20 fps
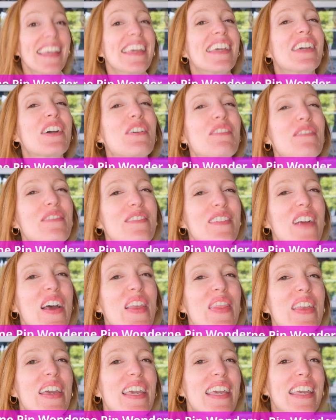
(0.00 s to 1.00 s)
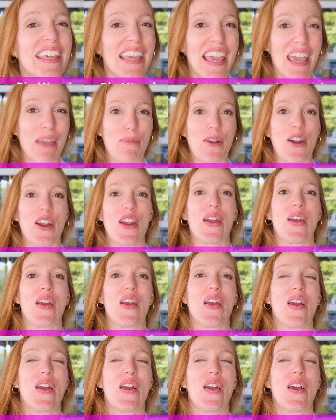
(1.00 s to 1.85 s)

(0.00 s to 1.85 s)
eco-friendly gamer. Did